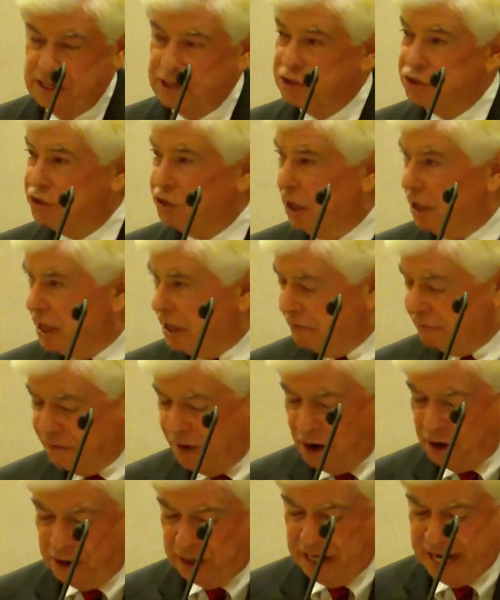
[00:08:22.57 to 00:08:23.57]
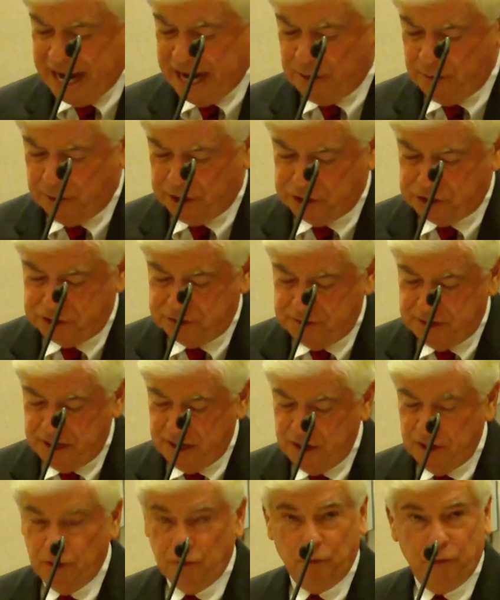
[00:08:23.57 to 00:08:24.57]
Study a foreign language,
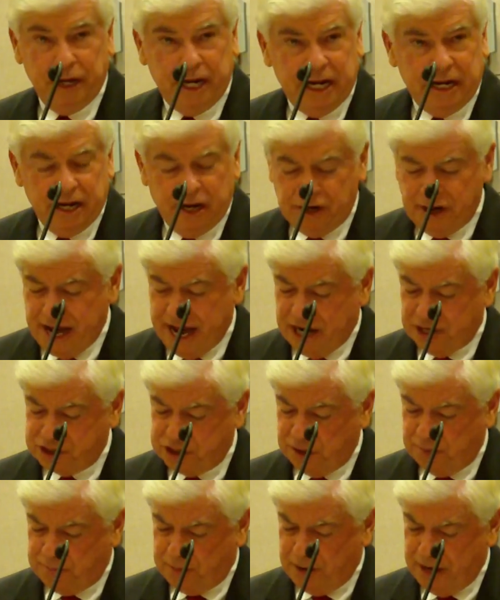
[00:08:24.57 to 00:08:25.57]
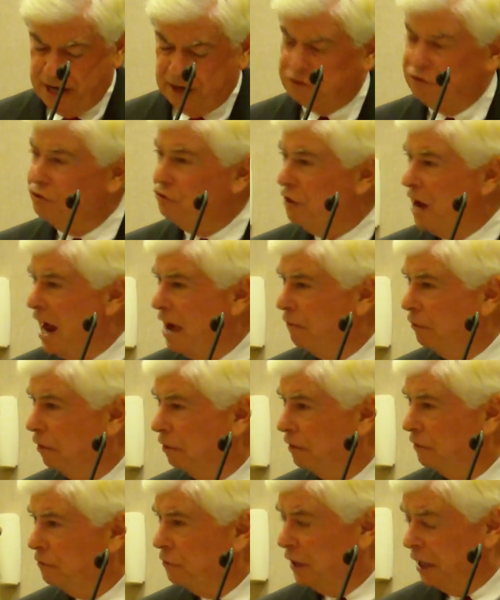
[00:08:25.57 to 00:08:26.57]
read international press,
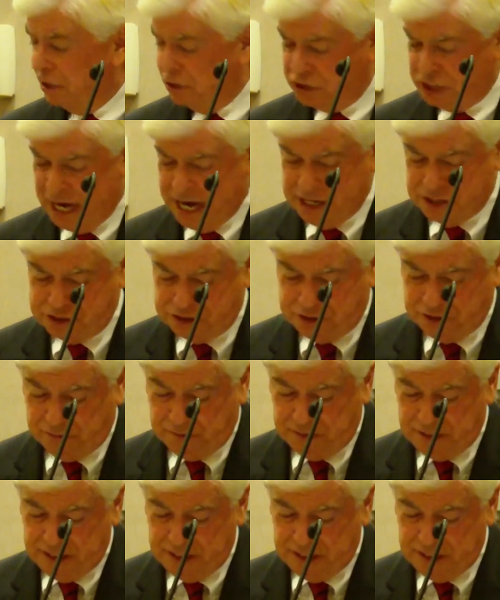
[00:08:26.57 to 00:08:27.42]
travel, you get a chance to.